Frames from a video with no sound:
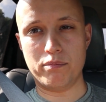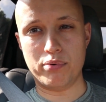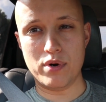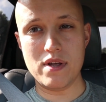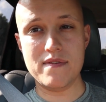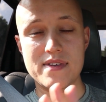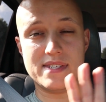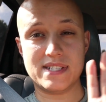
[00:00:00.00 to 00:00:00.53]

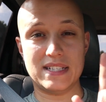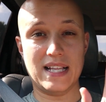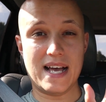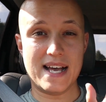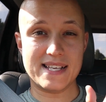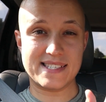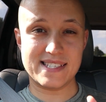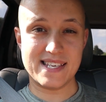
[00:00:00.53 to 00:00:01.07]
previous
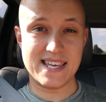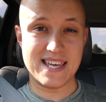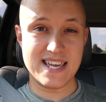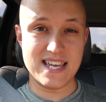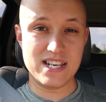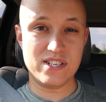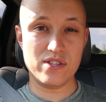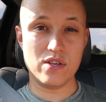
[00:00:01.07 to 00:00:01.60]
glass
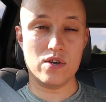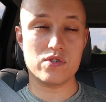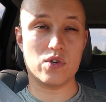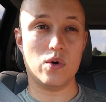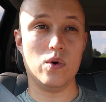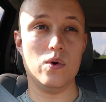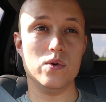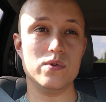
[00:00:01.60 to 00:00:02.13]
into those
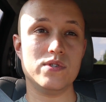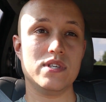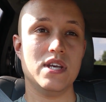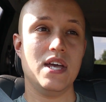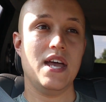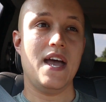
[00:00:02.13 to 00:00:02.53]
holes